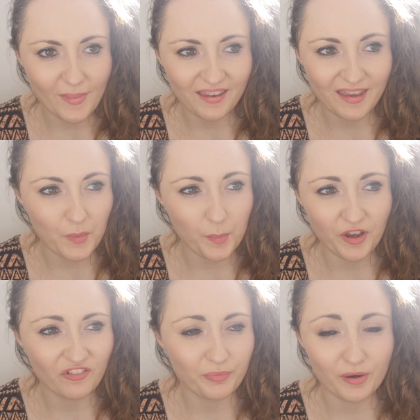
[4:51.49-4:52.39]
Yeah, with
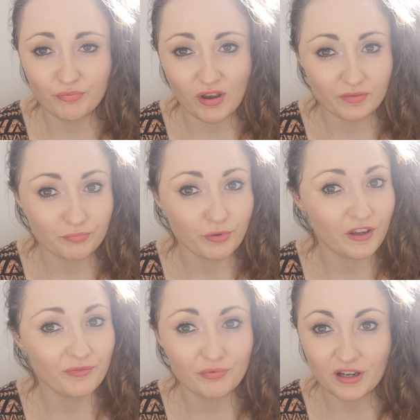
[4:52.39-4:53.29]
both
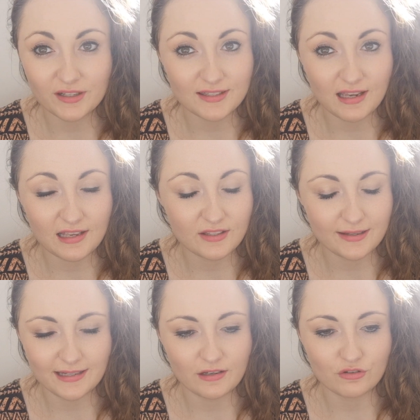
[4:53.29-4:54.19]
pregnancies, I
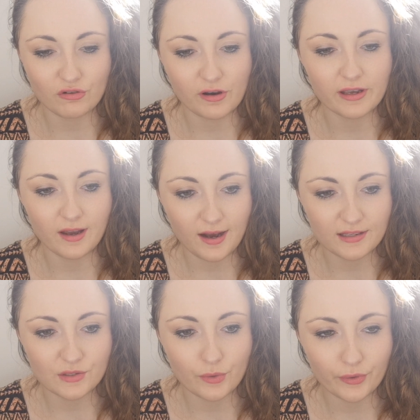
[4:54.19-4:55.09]
didn't try
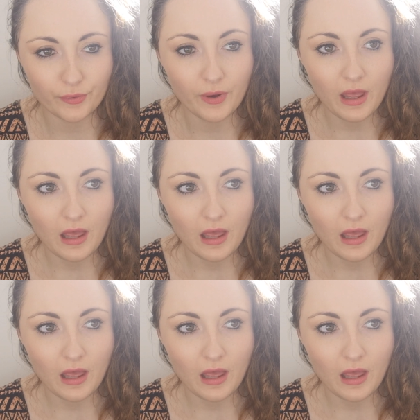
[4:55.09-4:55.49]
castor oil.